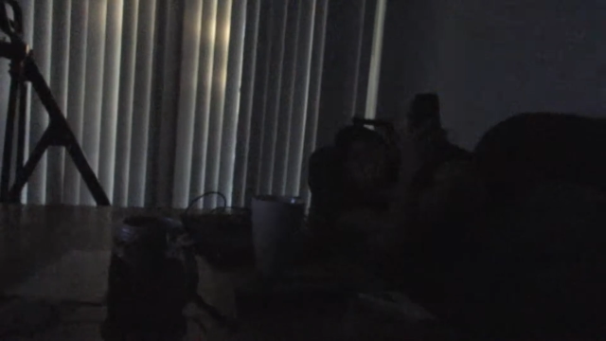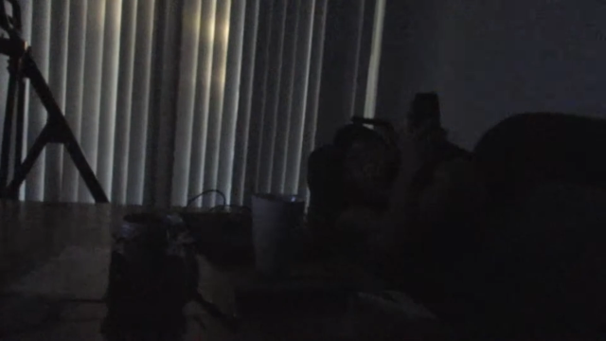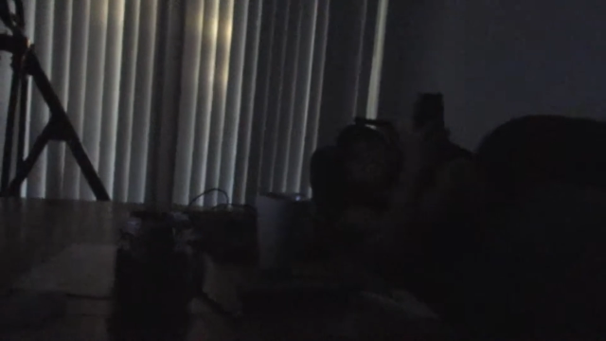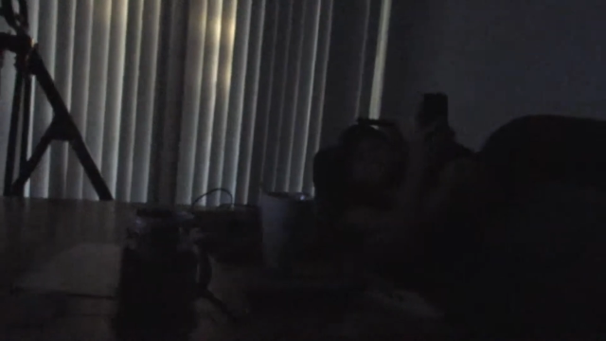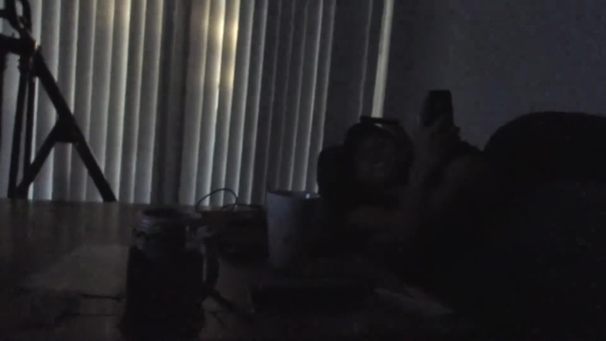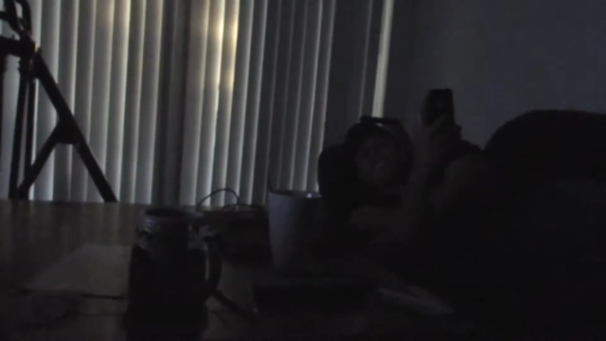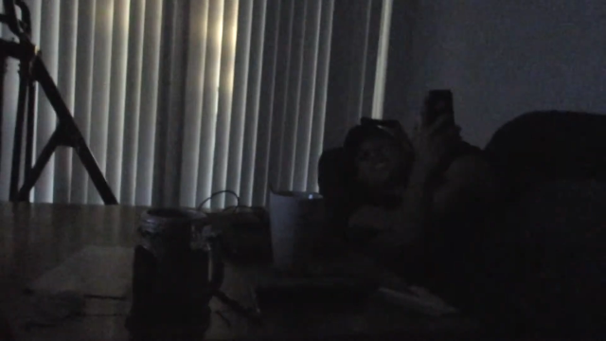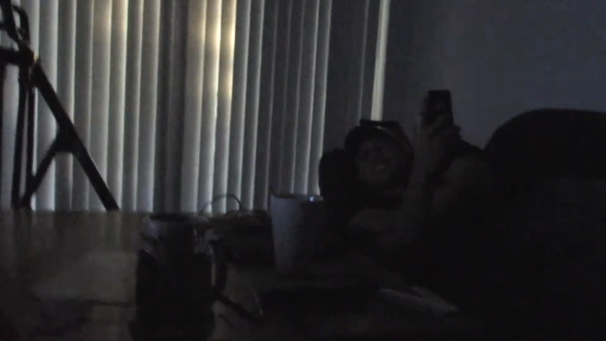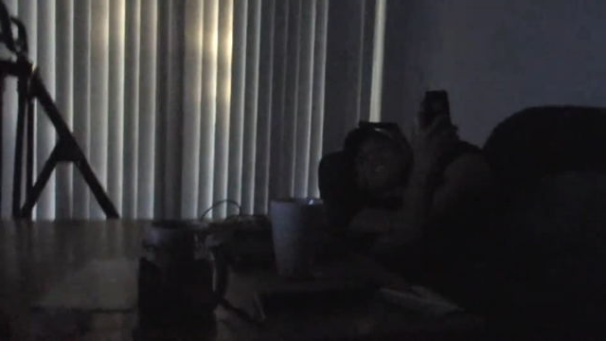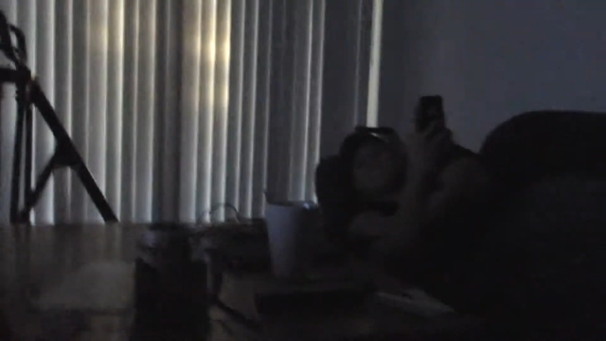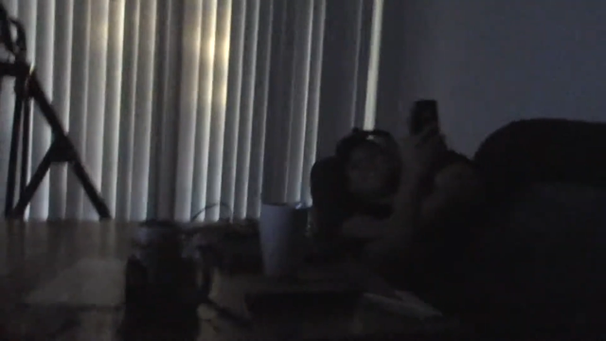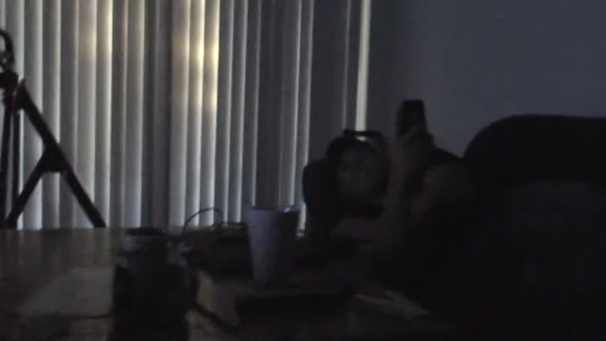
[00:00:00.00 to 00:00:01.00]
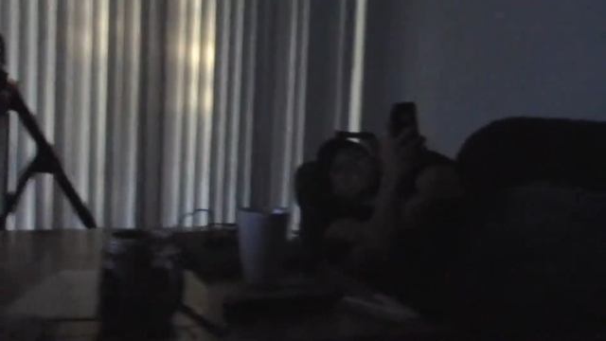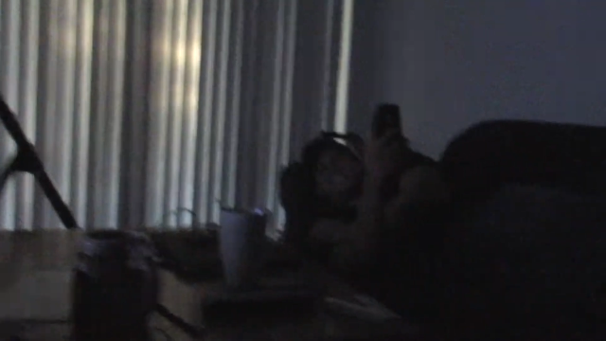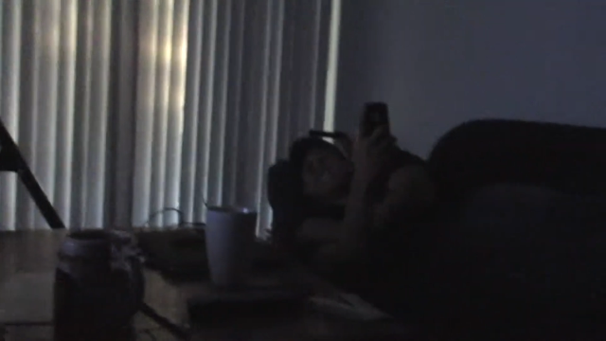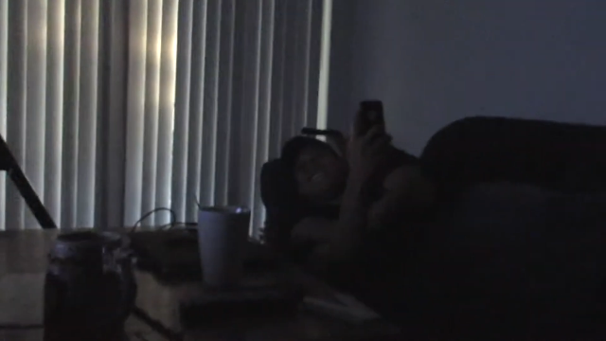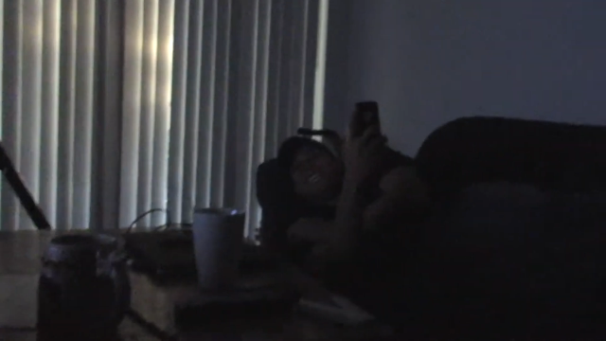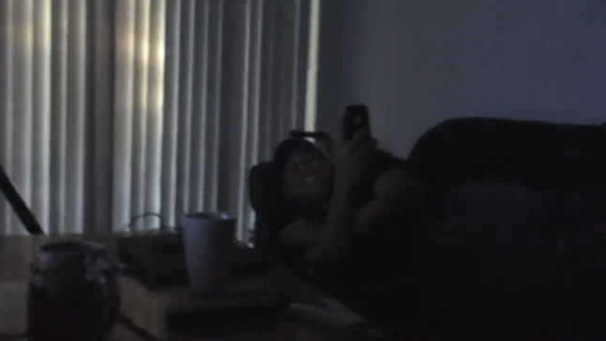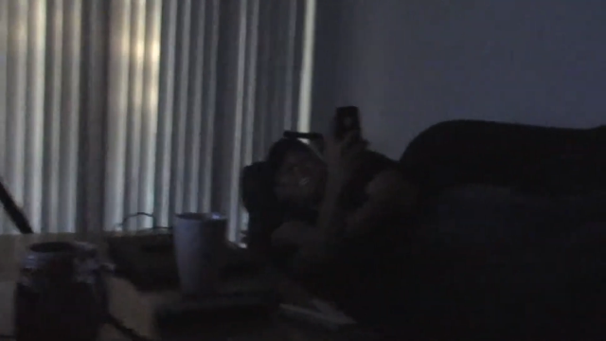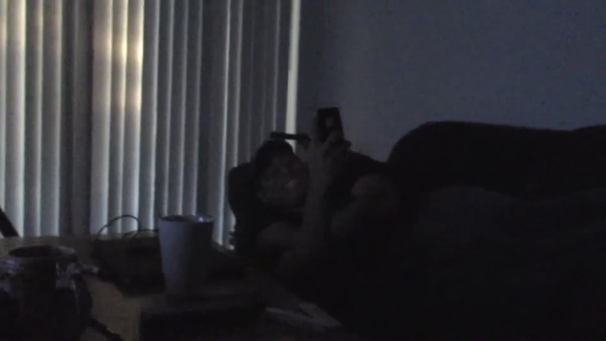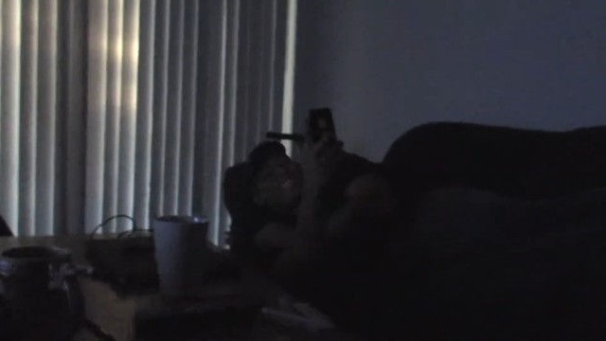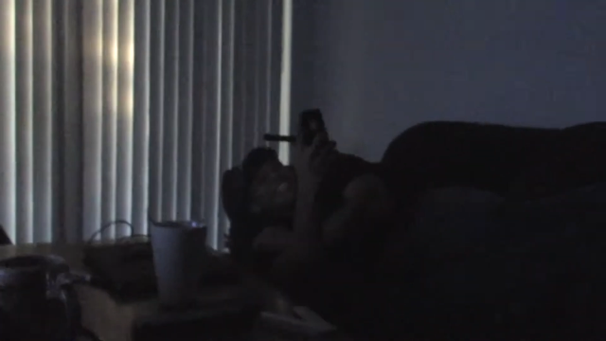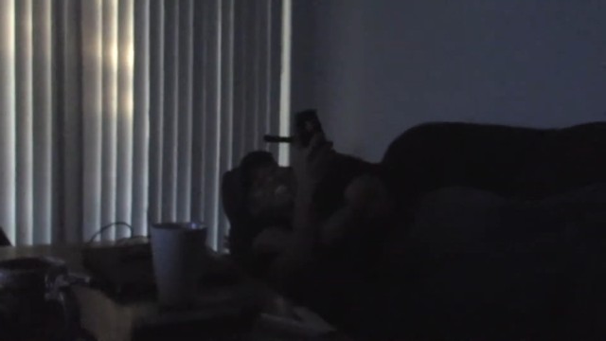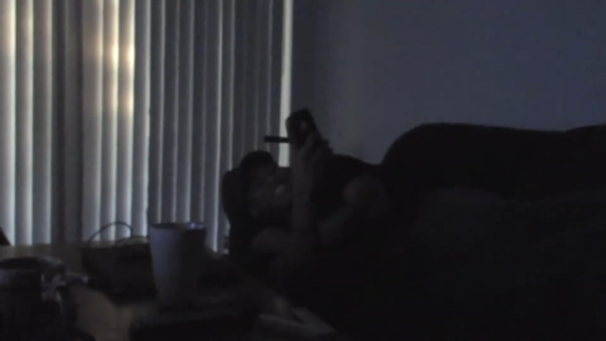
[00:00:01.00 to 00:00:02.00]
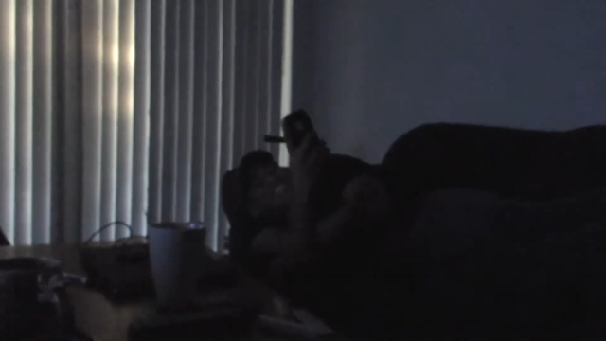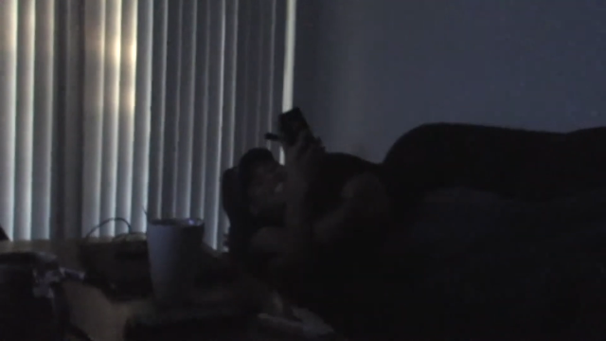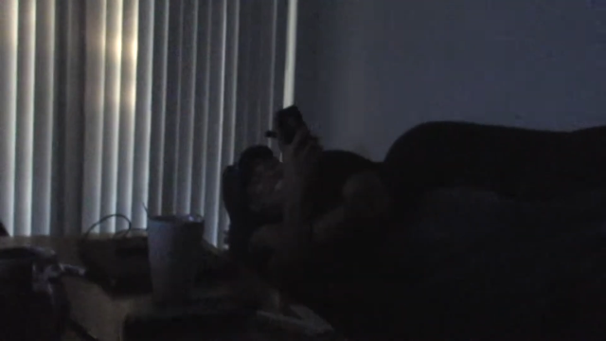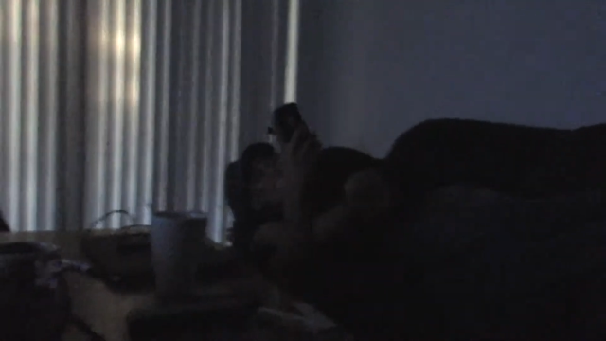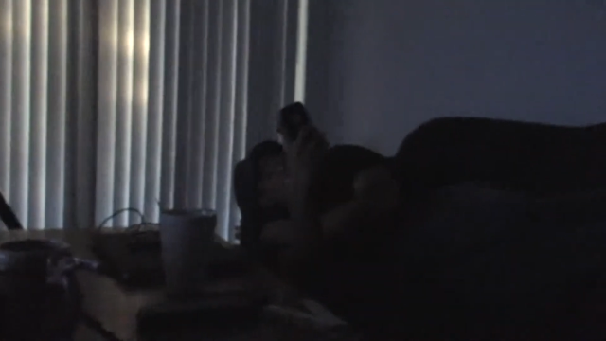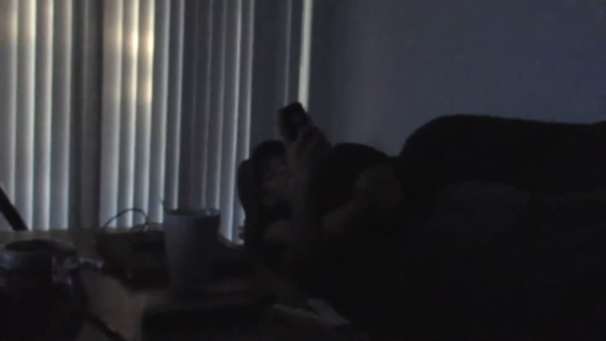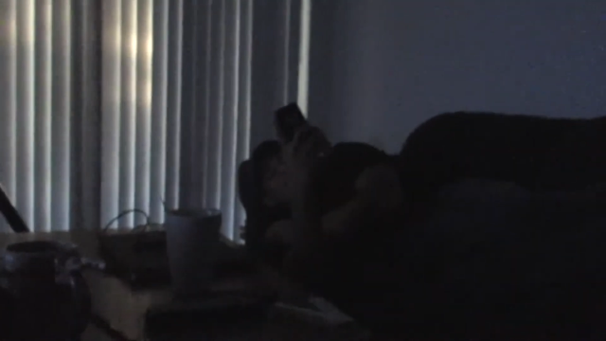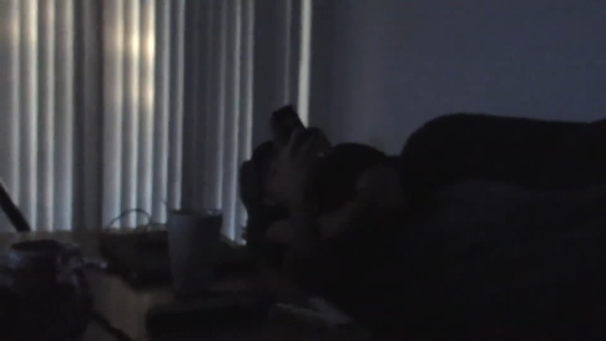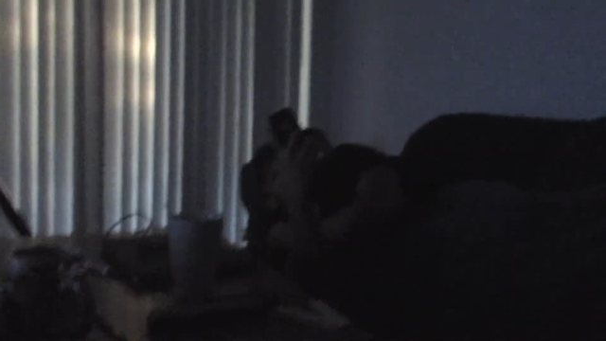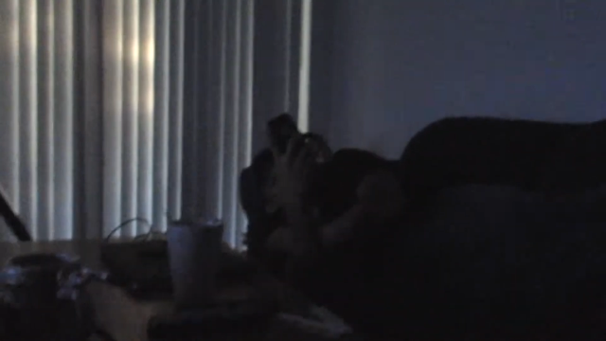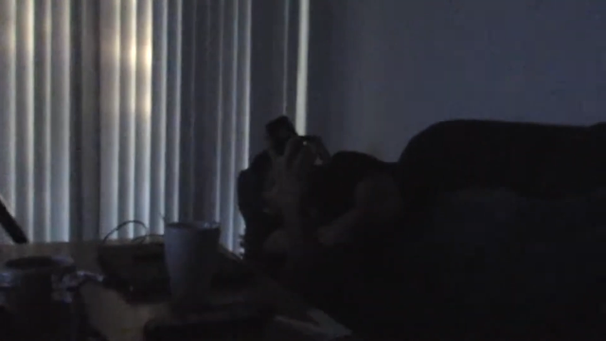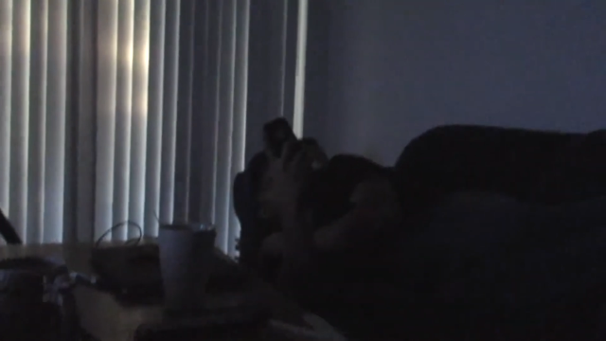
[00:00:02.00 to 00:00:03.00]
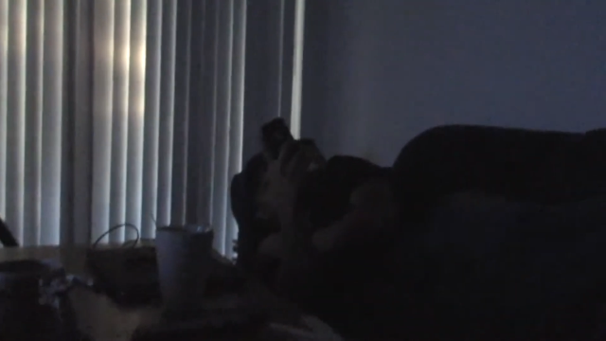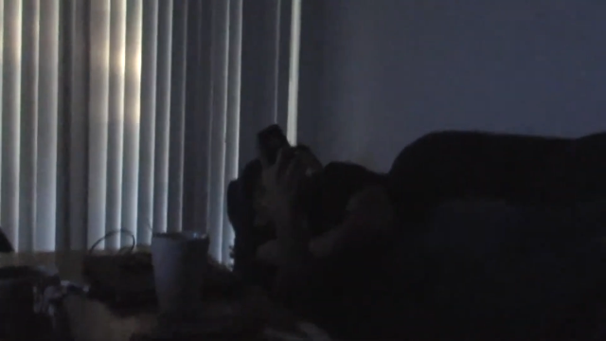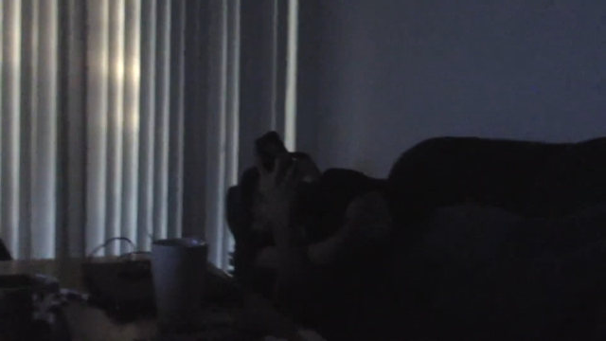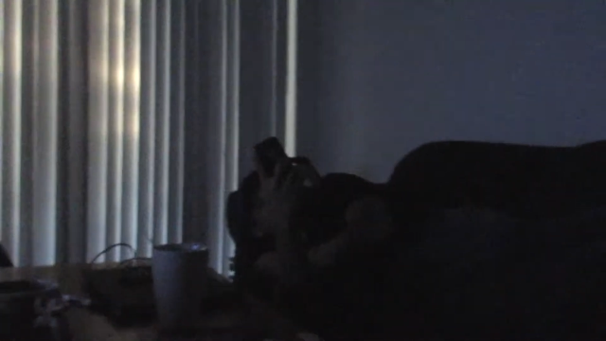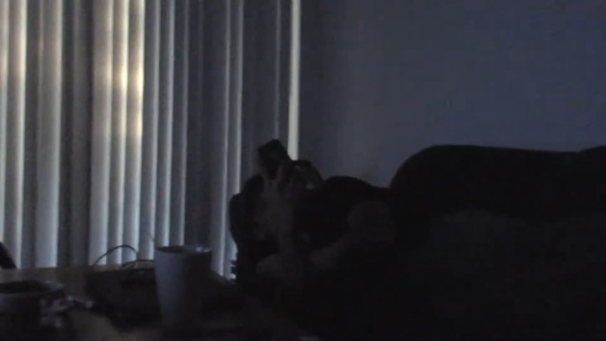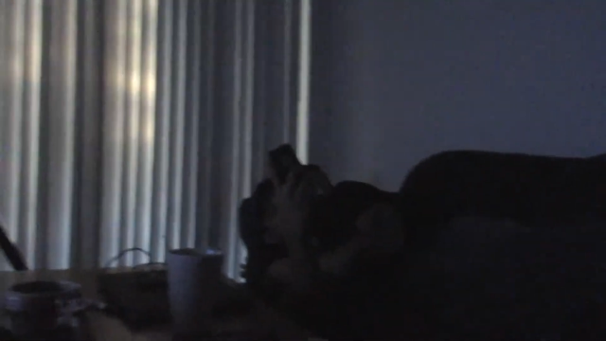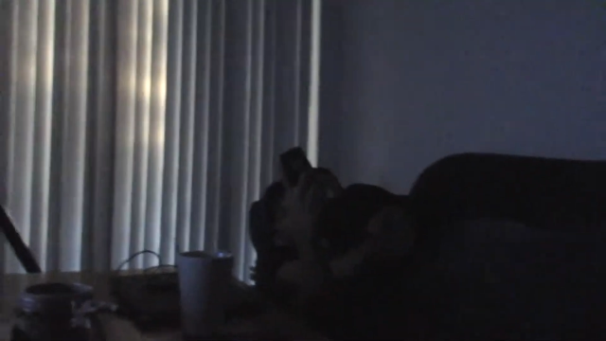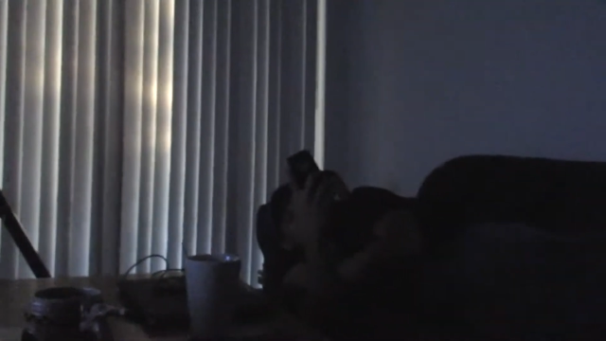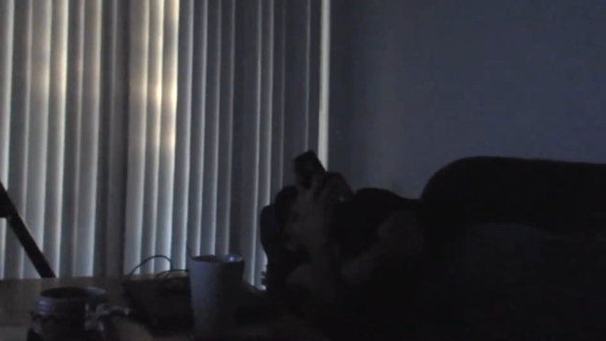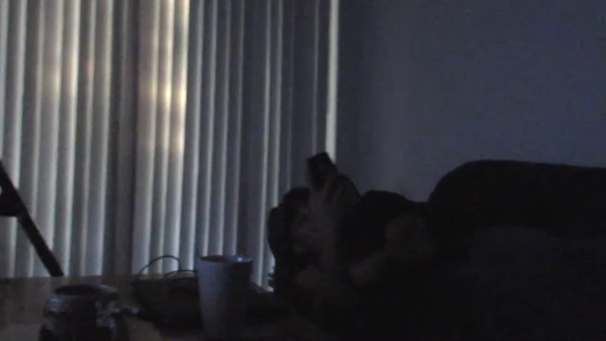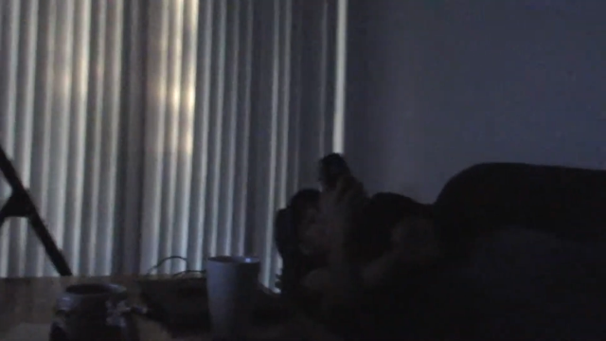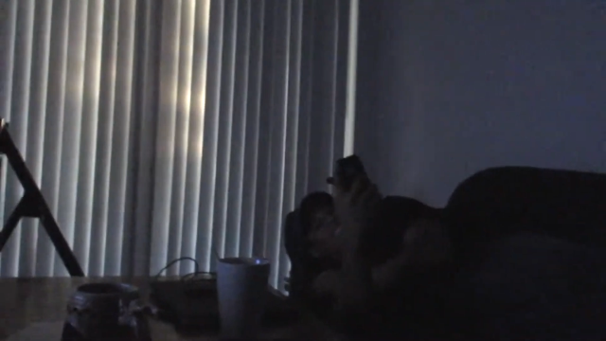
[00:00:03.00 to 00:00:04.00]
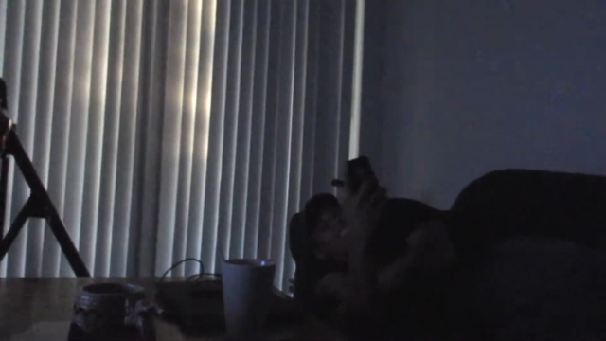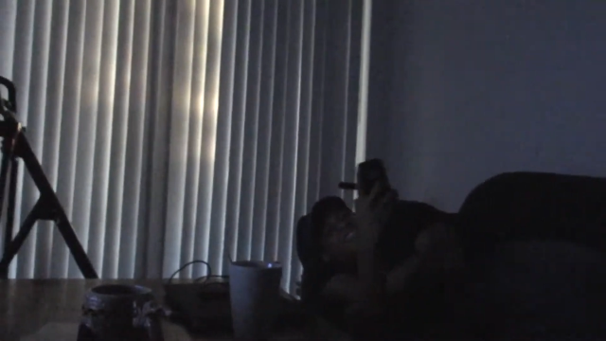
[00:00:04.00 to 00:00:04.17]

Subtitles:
[unreadable: no face in view]